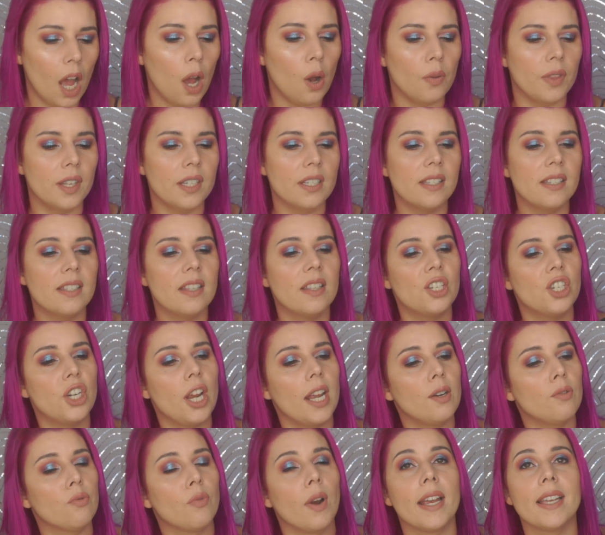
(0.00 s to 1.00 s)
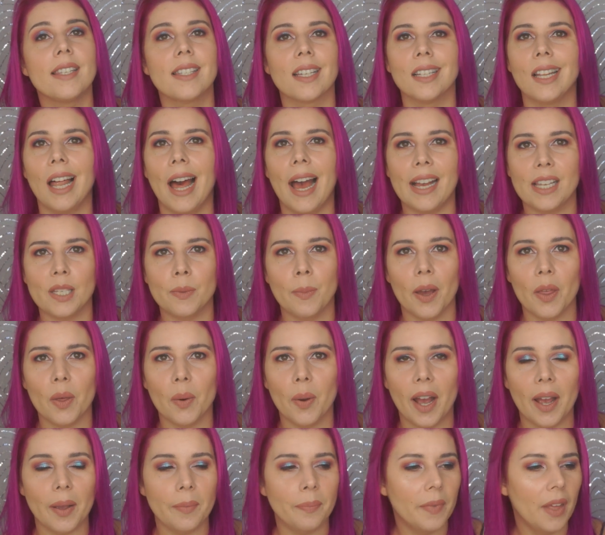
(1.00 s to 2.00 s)
oh, this is in the shade Raise a Glass, by the
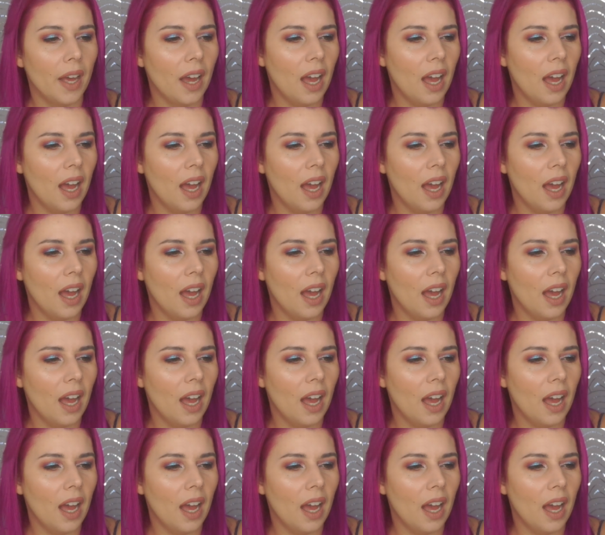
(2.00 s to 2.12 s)
way.